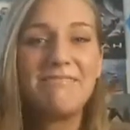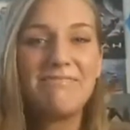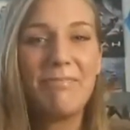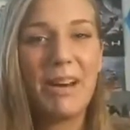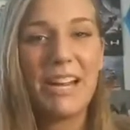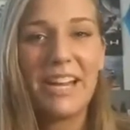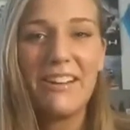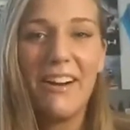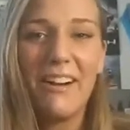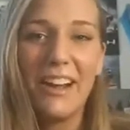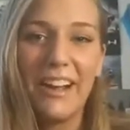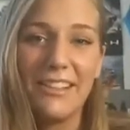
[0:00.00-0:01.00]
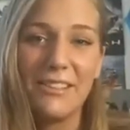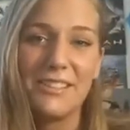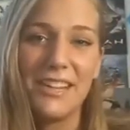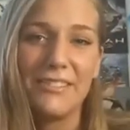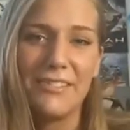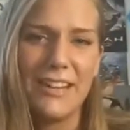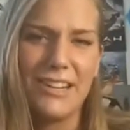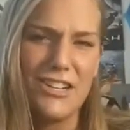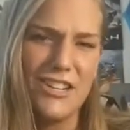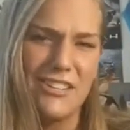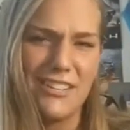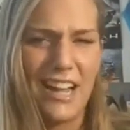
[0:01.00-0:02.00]
money on Halo
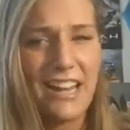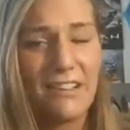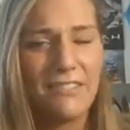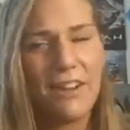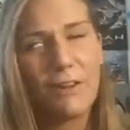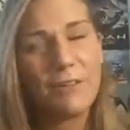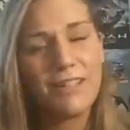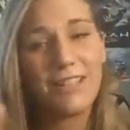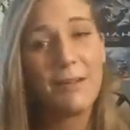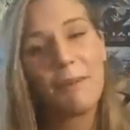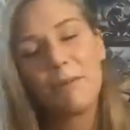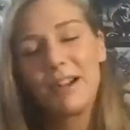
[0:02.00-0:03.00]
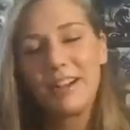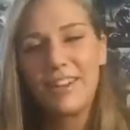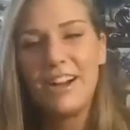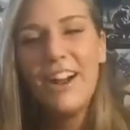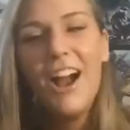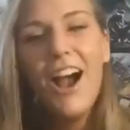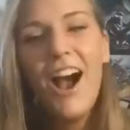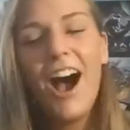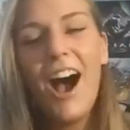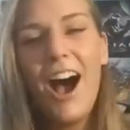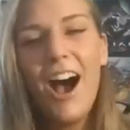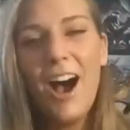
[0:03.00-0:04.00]
stuff-ish, kind of, not really, but whatever.
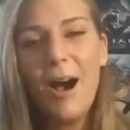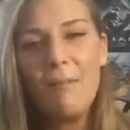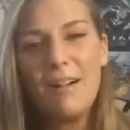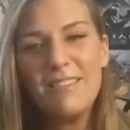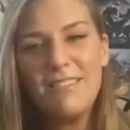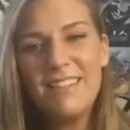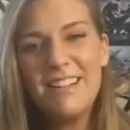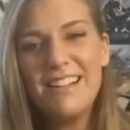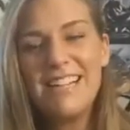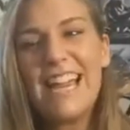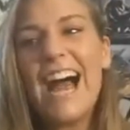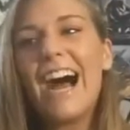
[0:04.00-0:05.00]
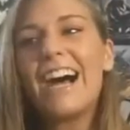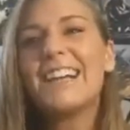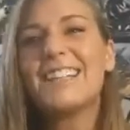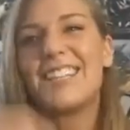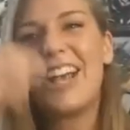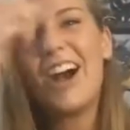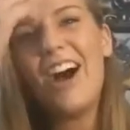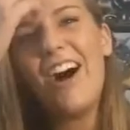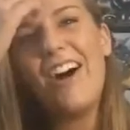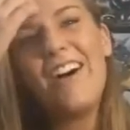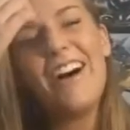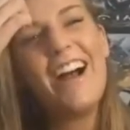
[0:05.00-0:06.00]
Yeah,
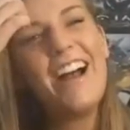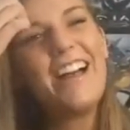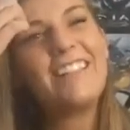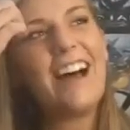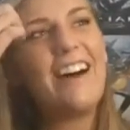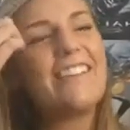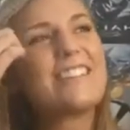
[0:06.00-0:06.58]
so that was